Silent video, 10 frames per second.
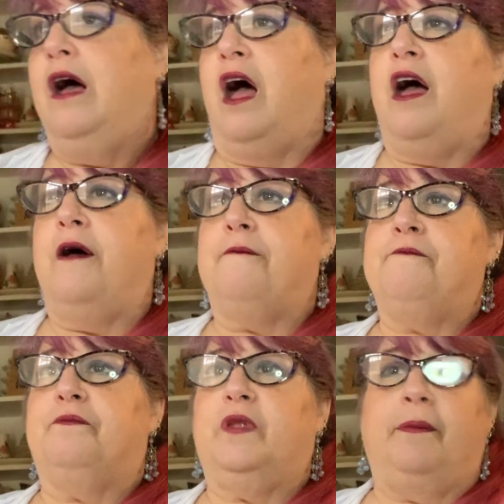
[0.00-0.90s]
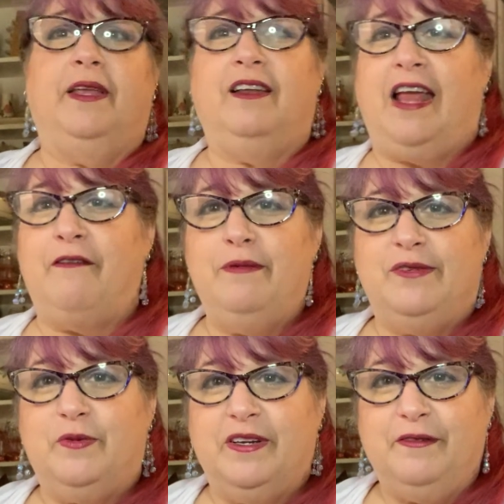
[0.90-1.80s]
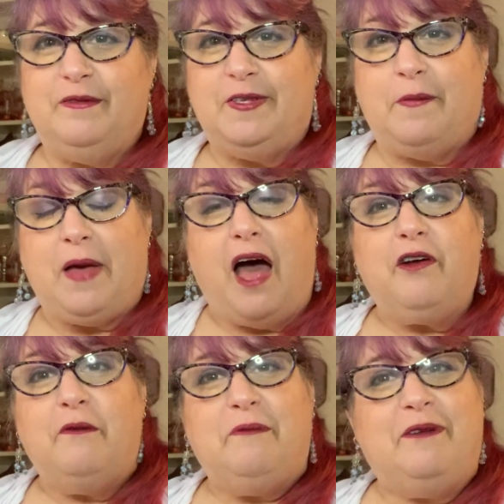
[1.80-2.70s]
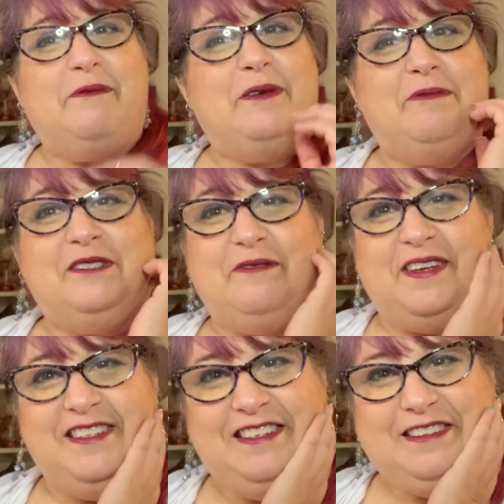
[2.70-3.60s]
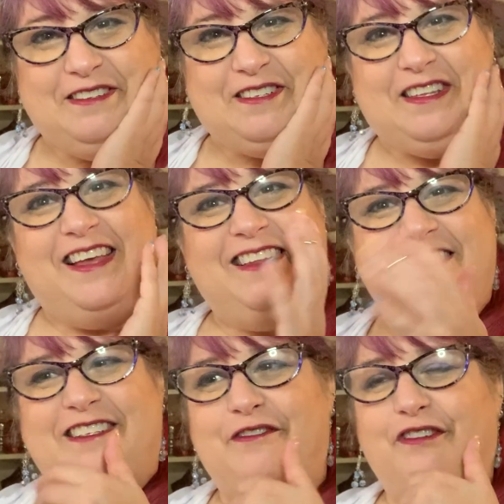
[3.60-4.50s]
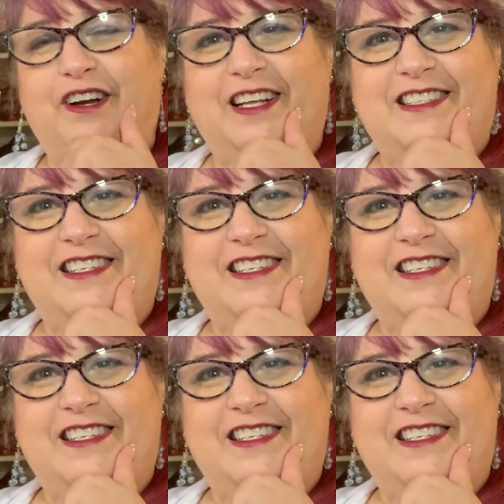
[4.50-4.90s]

I mean, everybody's working with the same pattern, but people's faces are slightly different. It's